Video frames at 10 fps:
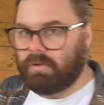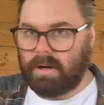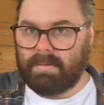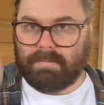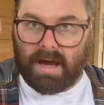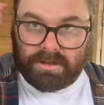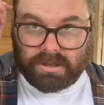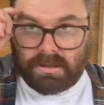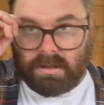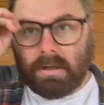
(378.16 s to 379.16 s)
90-minute
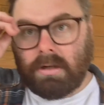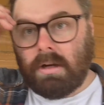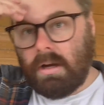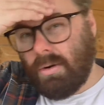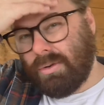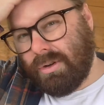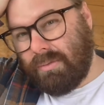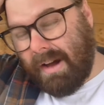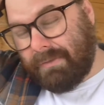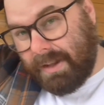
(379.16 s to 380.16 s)
mash. We'll
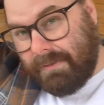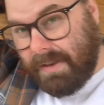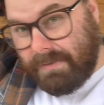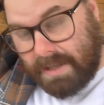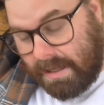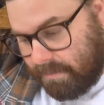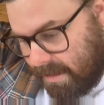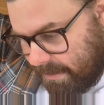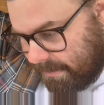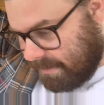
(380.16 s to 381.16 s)
do roughly
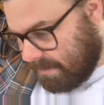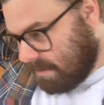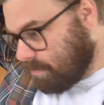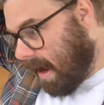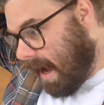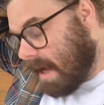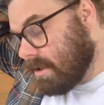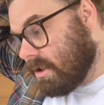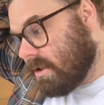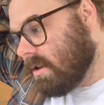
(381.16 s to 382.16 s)
15-minute
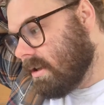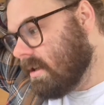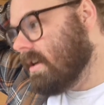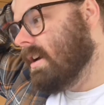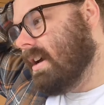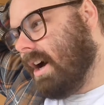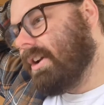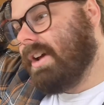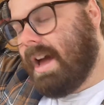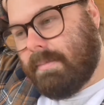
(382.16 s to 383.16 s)
sparge. I
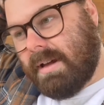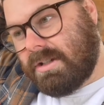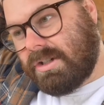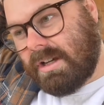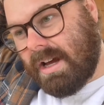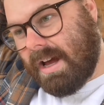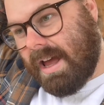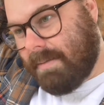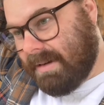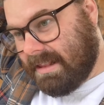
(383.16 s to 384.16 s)
don't know how
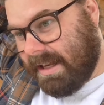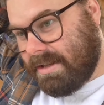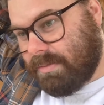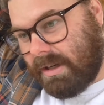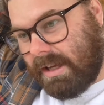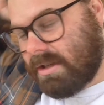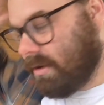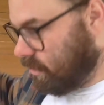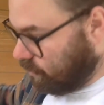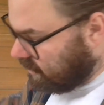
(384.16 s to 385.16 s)
many litres we're going to get.
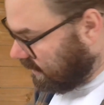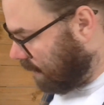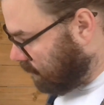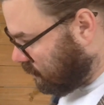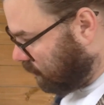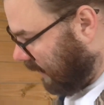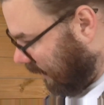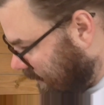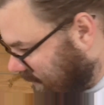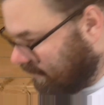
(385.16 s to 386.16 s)
So because we'll see how much we
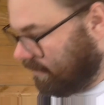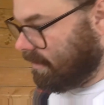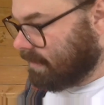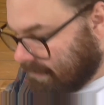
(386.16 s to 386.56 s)
get into the